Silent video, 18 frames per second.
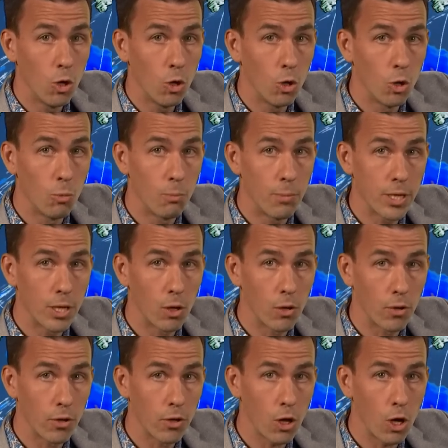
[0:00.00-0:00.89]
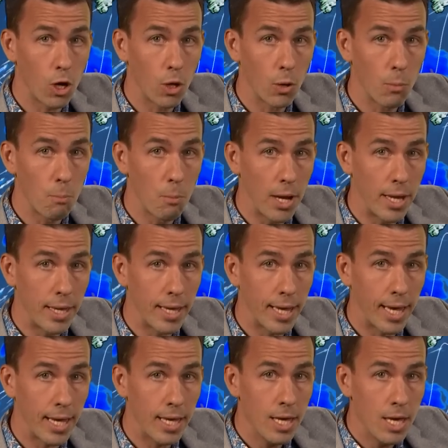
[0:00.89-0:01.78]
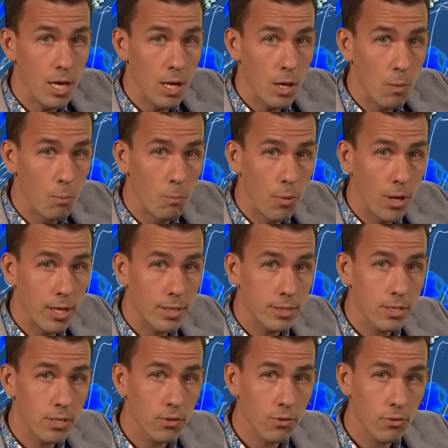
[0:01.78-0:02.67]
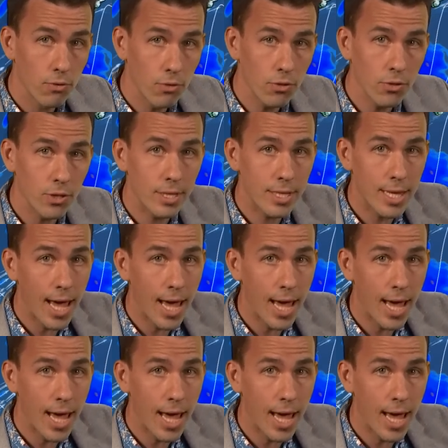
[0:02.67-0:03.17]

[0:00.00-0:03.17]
or beyond on Monday. But through the